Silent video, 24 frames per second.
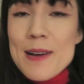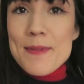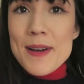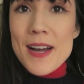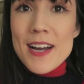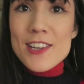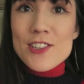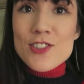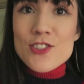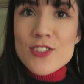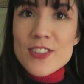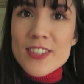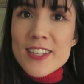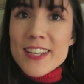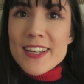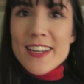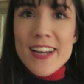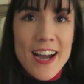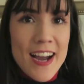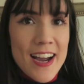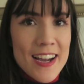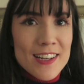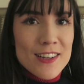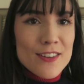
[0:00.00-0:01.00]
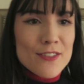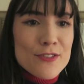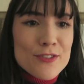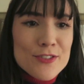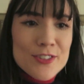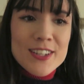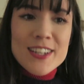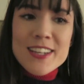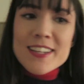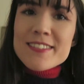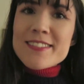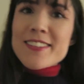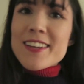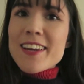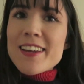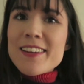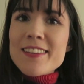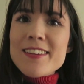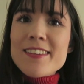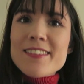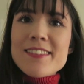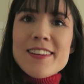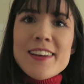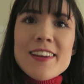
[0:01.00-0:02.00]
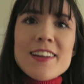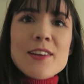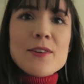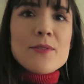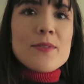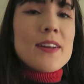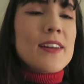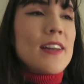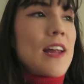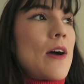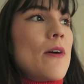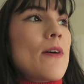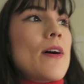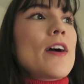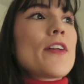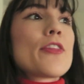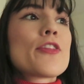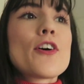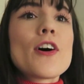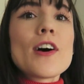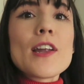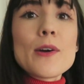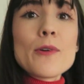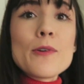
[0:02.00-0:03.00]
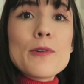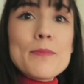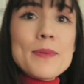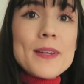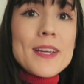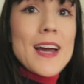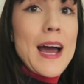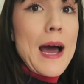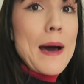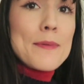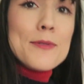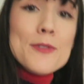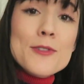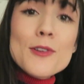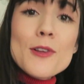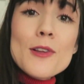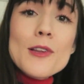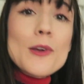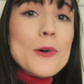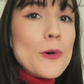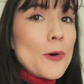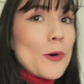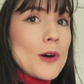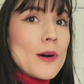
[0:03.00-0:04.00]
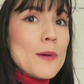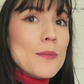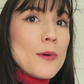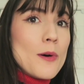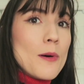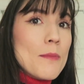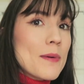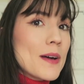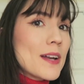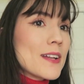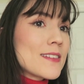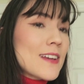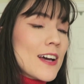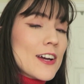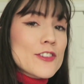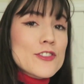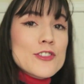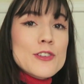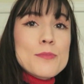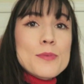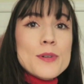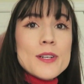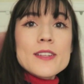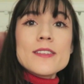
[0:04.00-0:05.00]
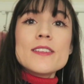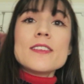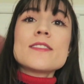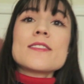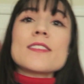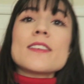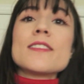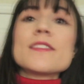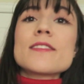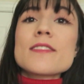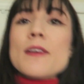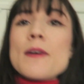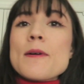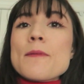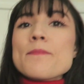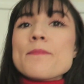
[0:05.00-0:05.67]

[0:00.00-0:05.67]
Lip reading: I'm actually kind of really digging this lighting right now. I thought it would be absolutely horrible, but it's actually pretty decent.